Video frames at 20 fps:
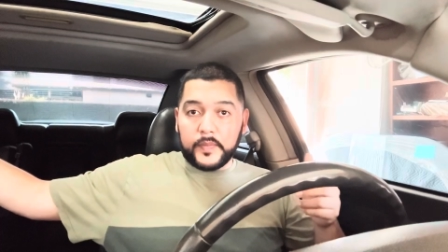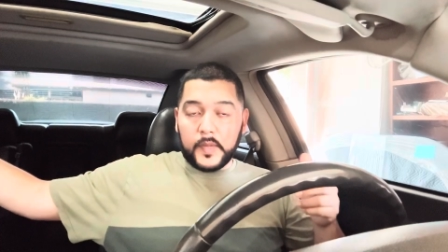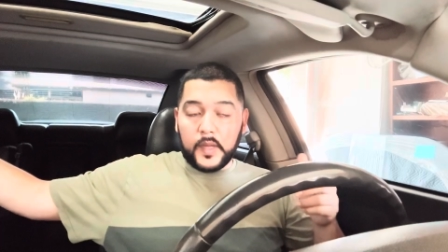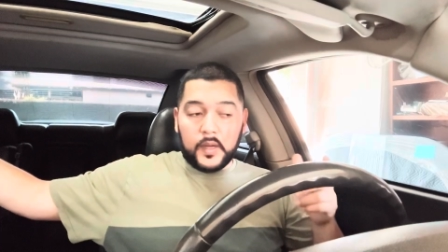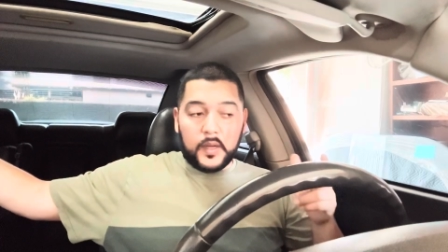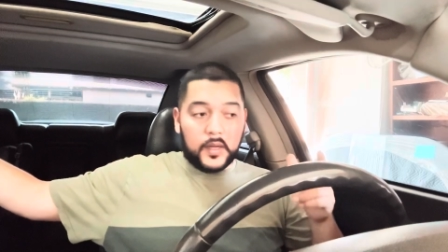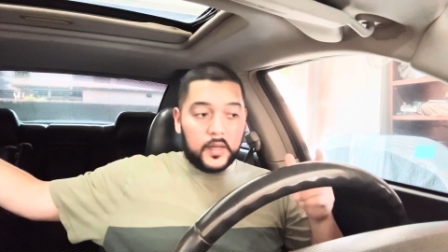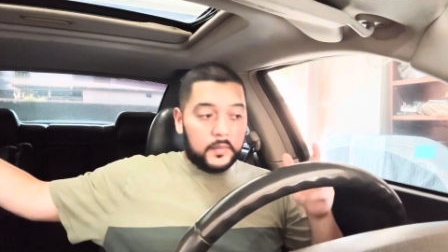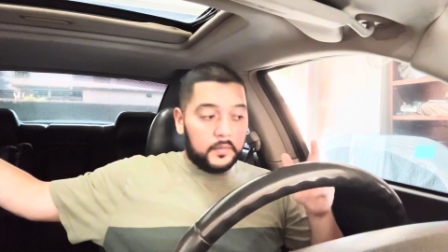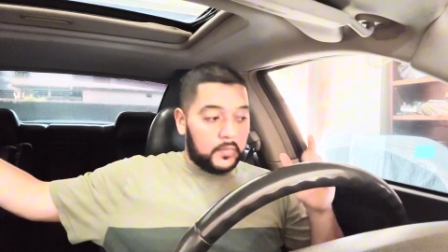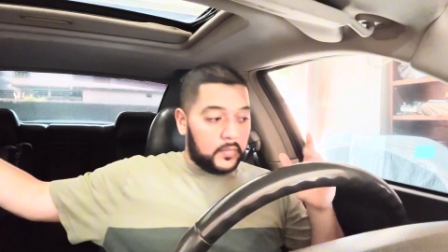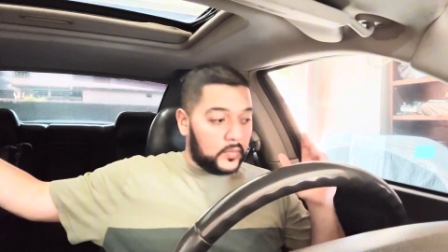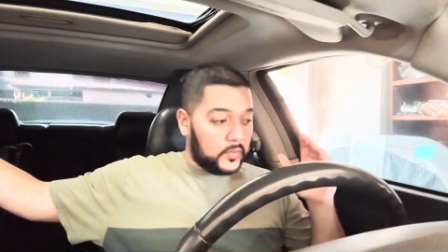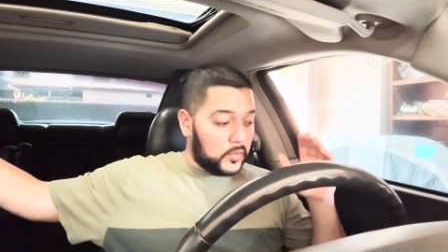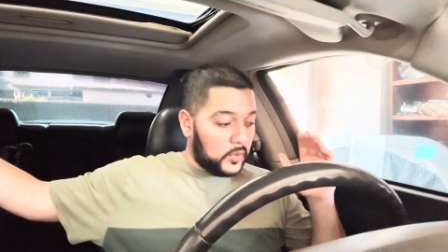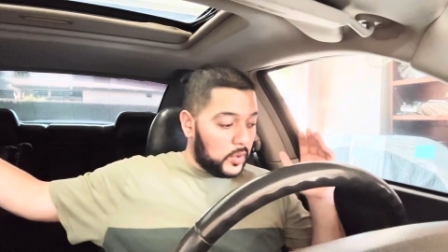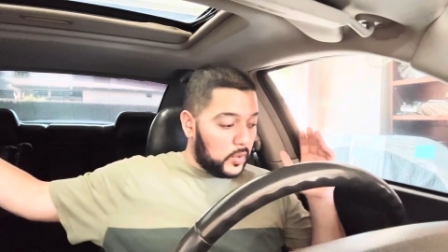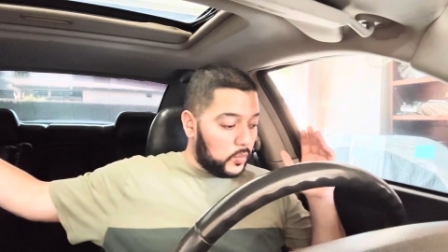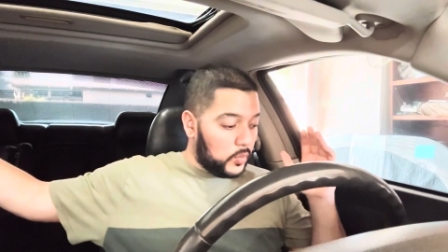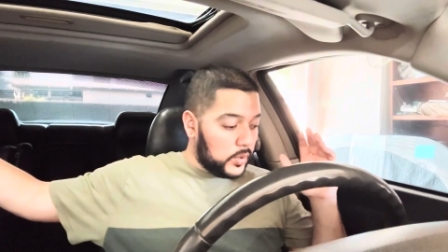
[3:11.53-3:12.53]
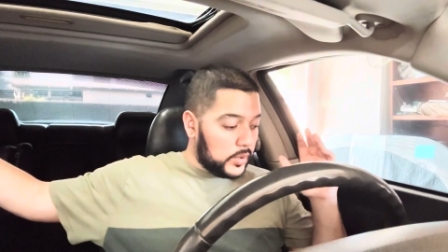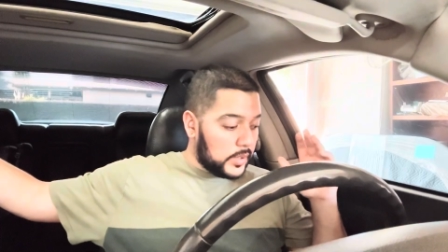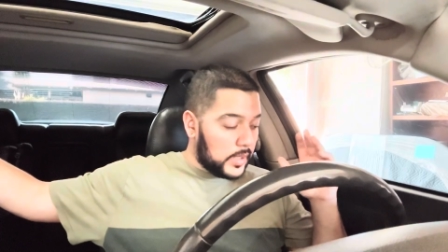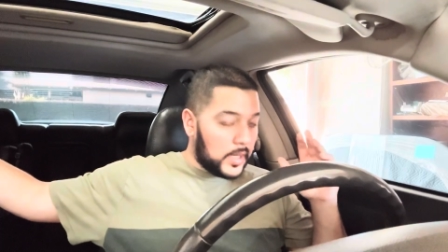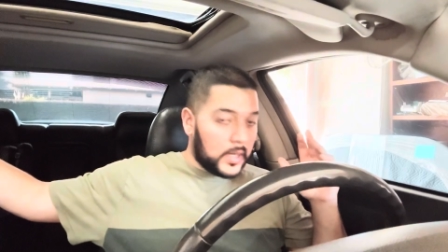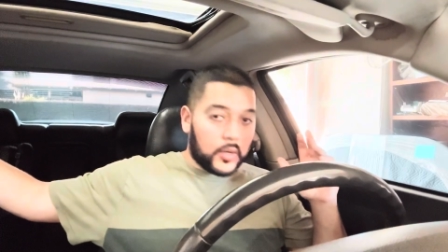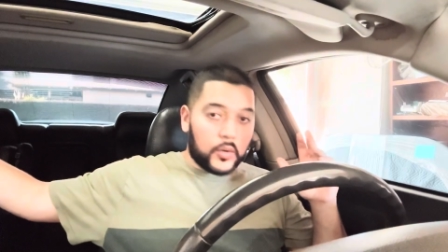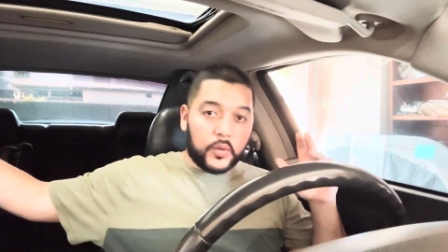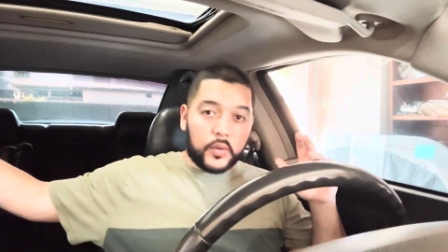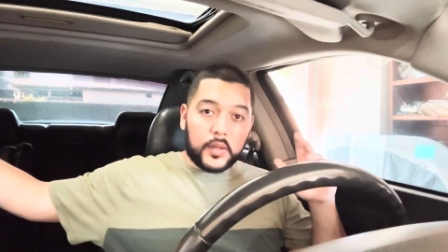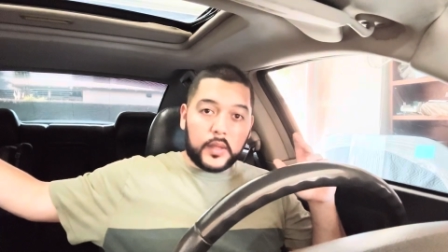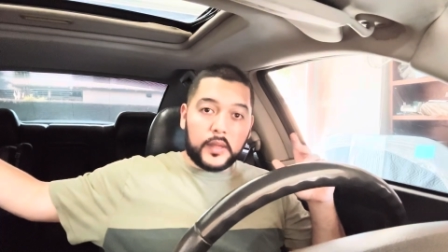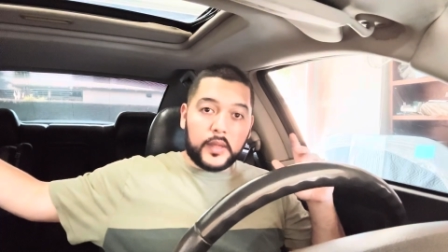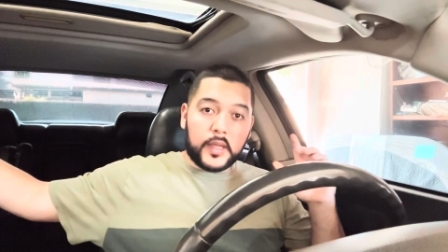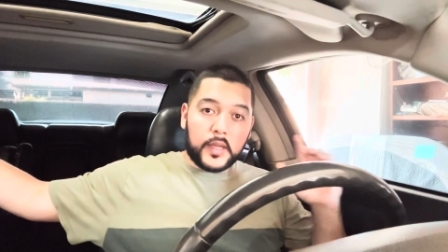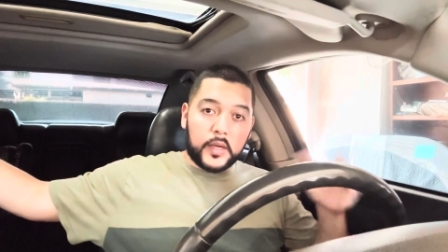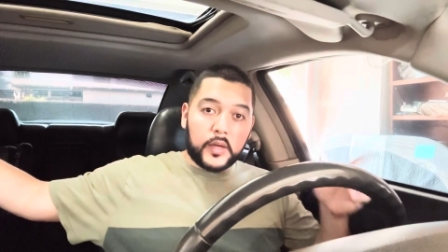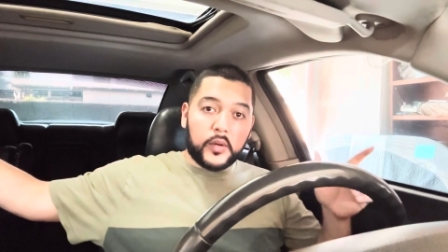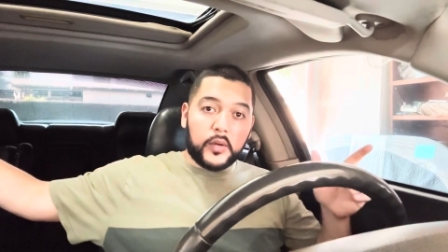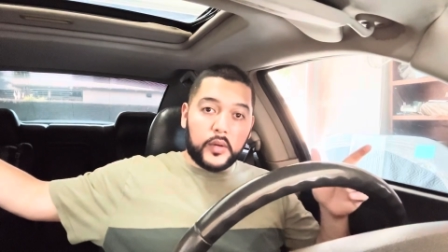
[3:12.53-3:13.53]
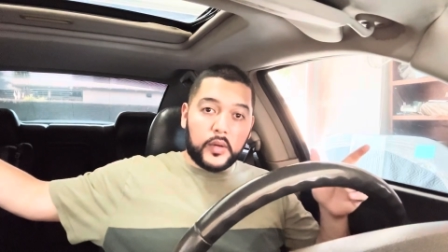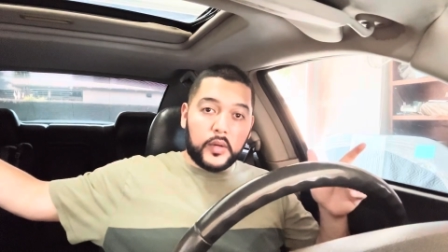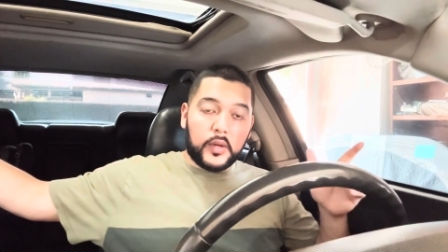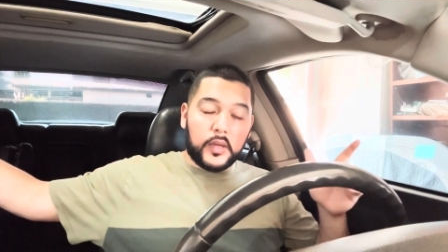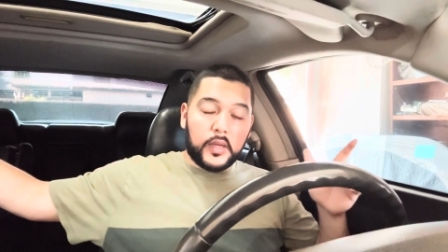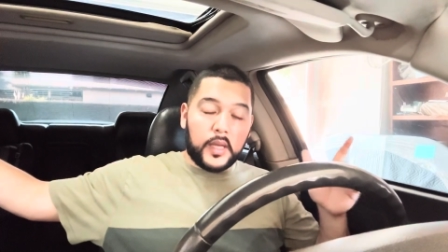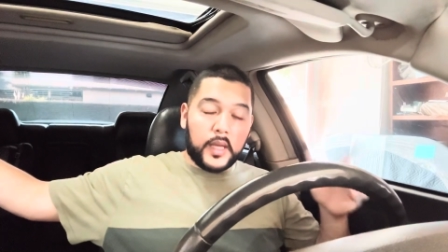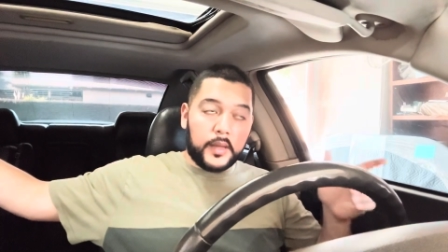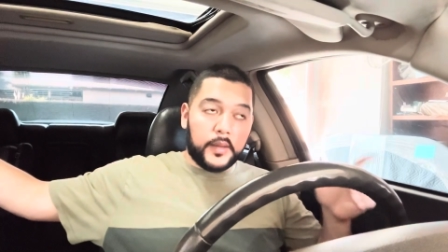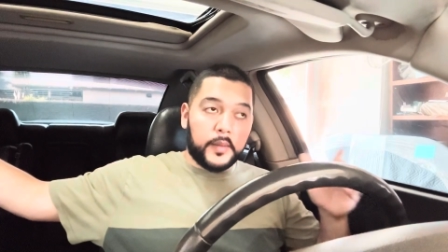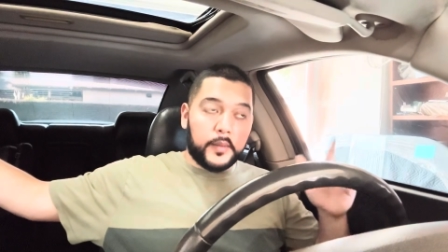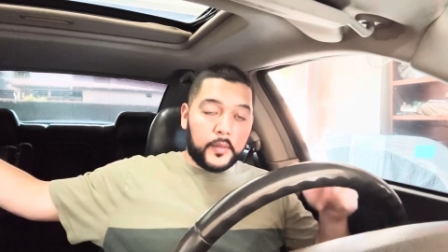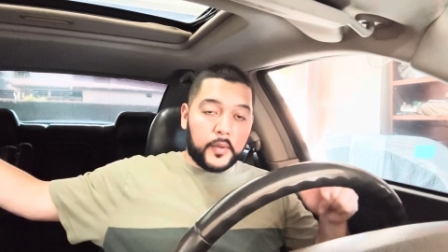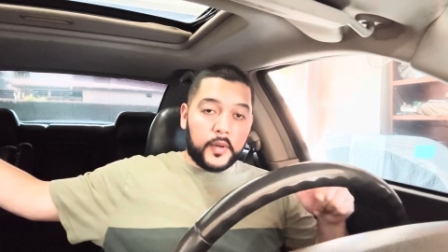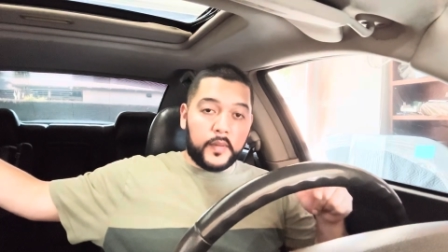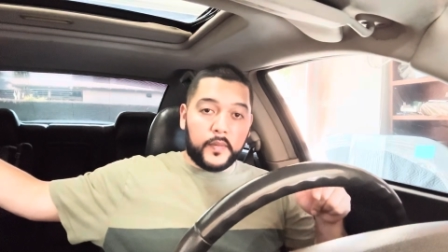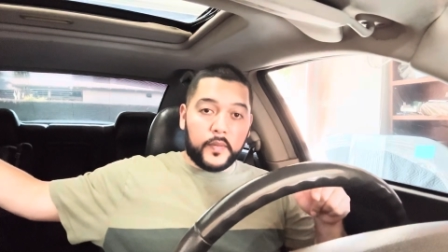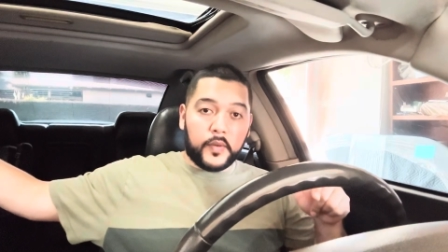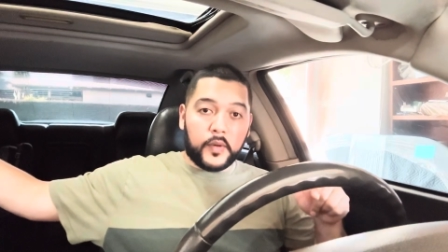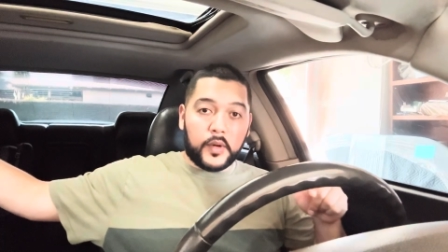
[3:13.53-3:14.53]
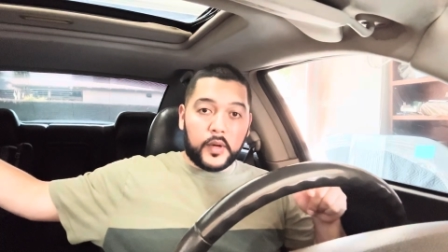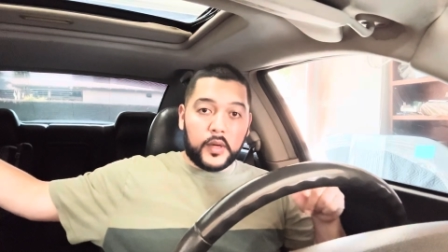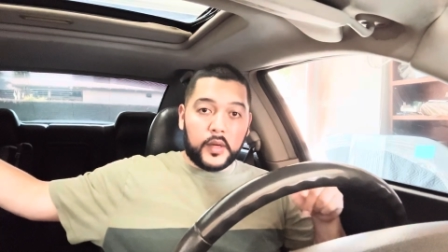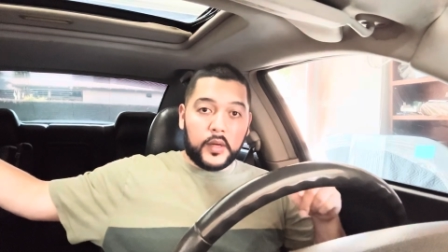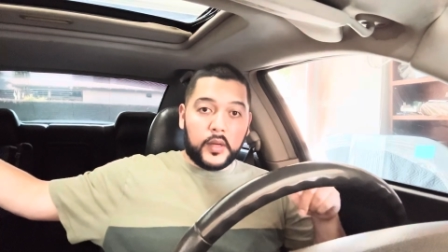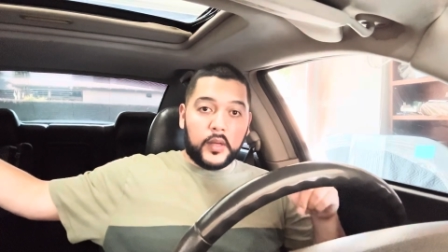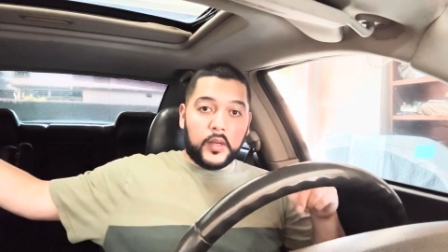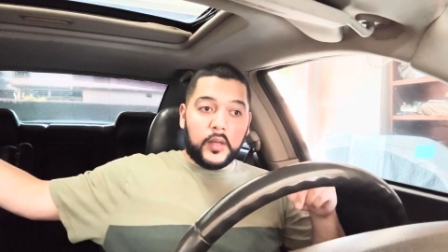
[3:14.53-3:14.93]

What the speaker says: So the ones that I did end up going for